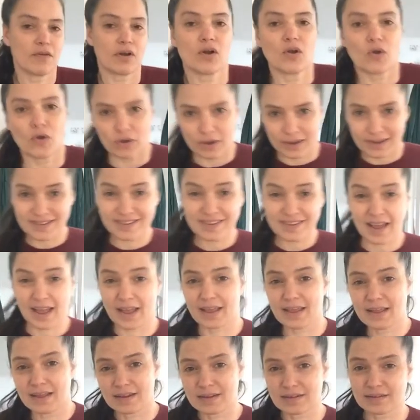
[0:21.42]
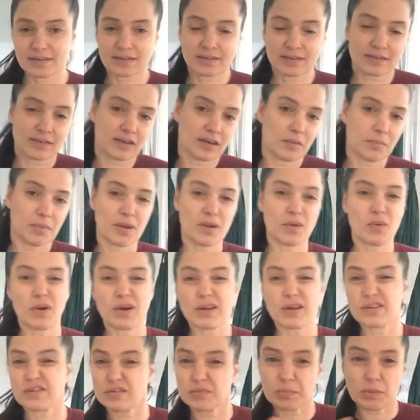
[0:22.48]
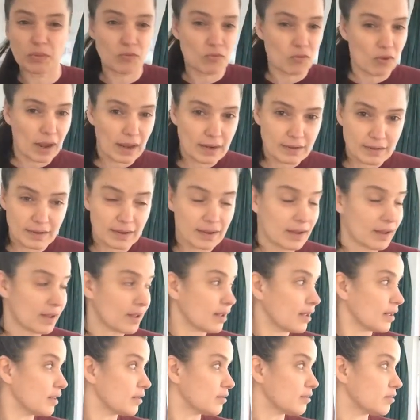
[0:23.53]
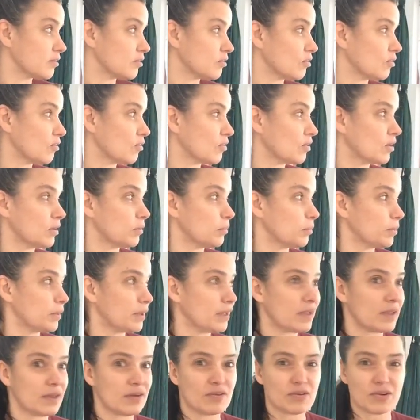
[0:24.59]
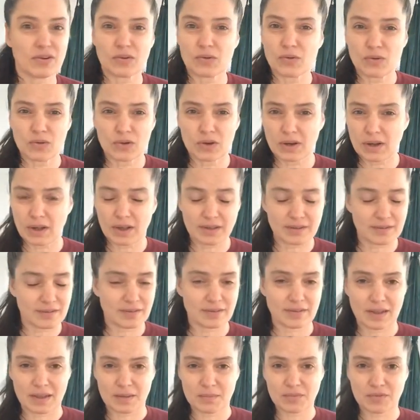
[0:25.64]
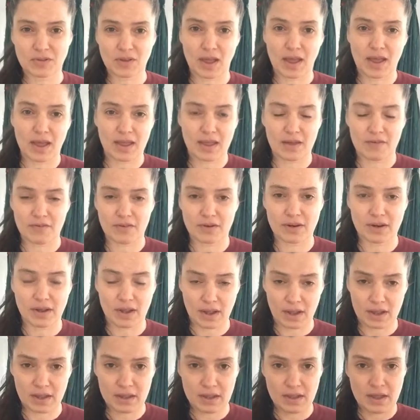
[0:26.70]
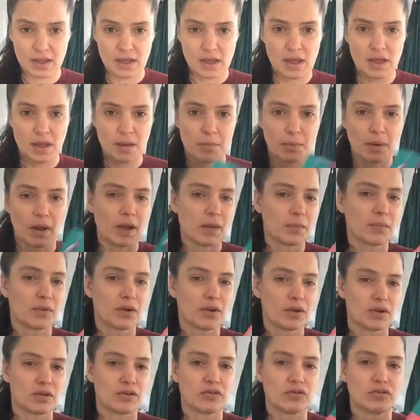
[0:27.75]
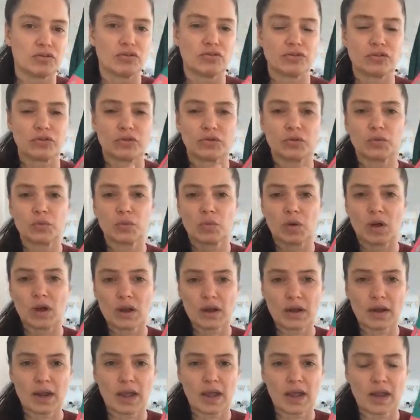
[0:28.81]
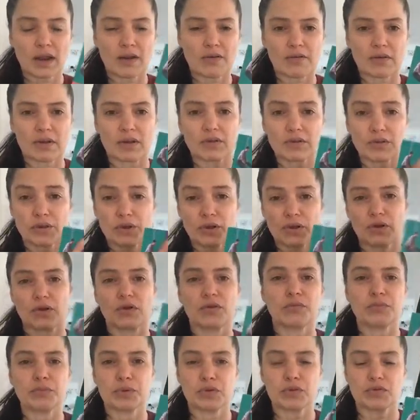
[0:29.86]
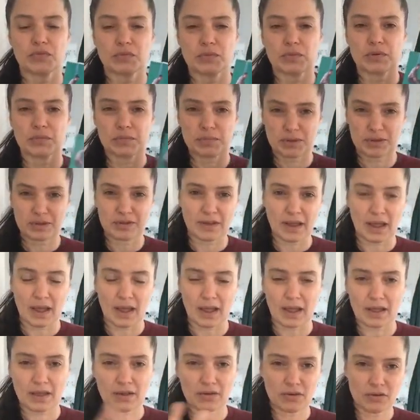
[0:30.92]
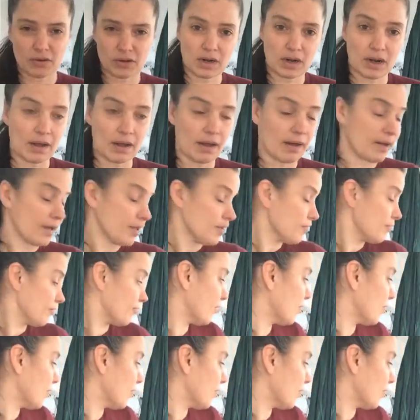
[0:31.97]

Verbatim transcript: long it takes, it's going to be quite sporadic, it's not going to be on an organised same day every day, but I'm going to do one aerial yoga movement per day on a live,